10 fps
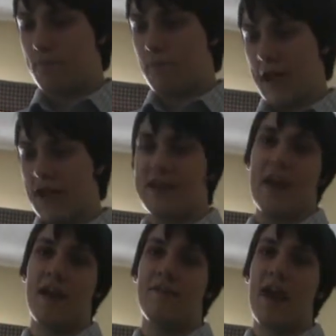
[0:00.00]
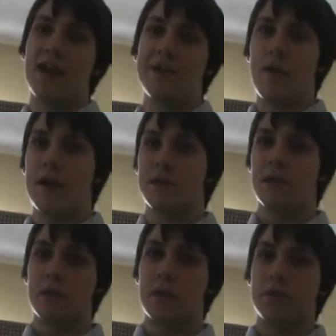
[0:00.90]
had to evacuate
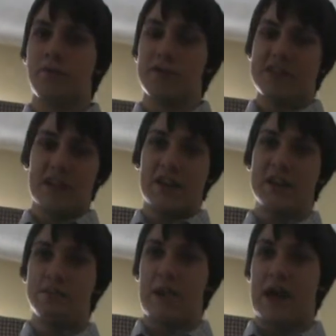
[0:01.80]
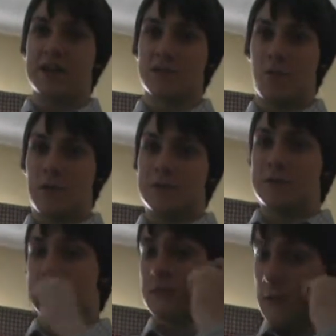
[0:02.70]
their facilities back
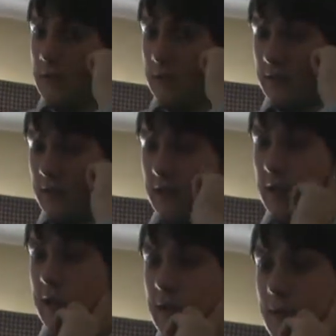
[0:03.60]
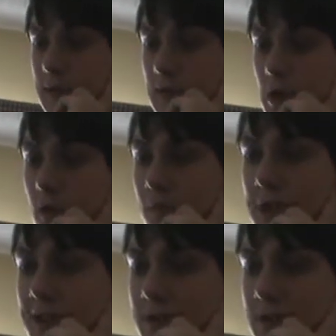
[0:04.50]
towards the homeland,